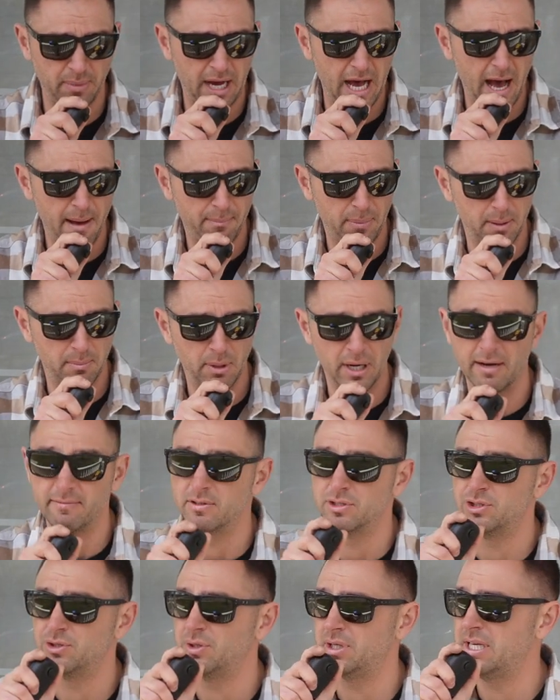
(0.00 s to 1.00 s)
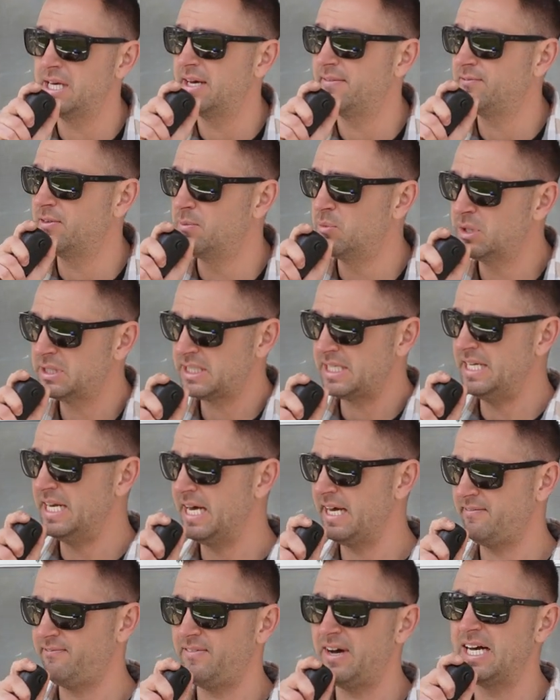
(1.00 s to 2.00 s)
Papa uh, Bravo Juliet from Whiskey
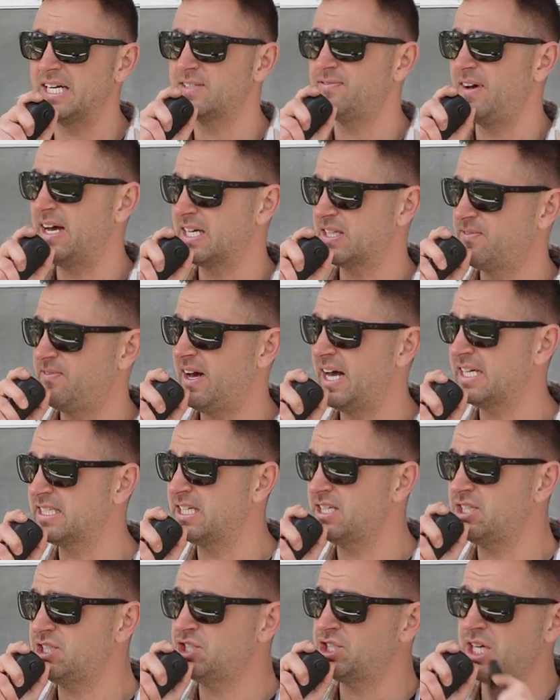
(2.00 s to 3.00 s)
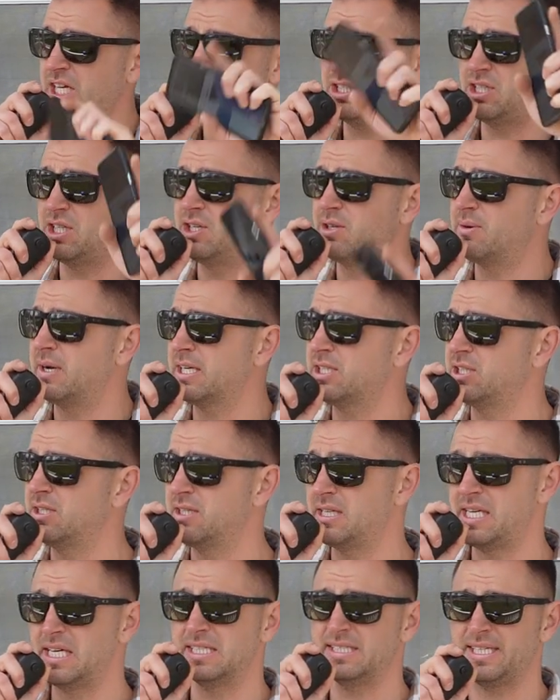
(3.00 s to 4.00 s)
9 Fox Fox Fox. I just changed the
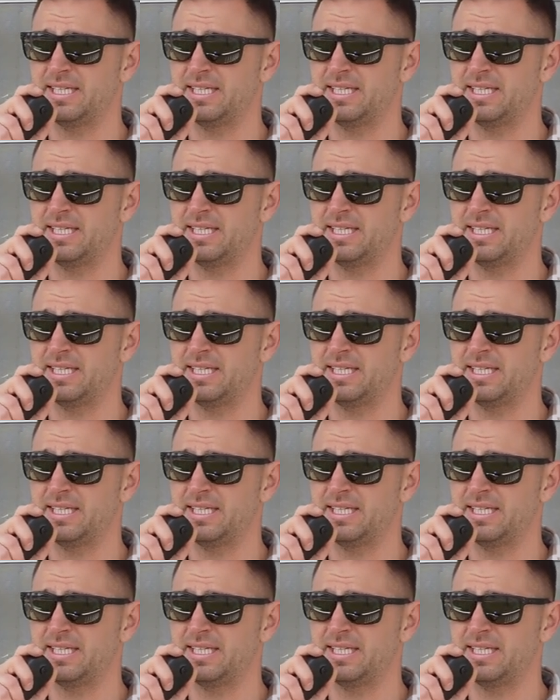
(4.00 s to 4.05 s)
direction of the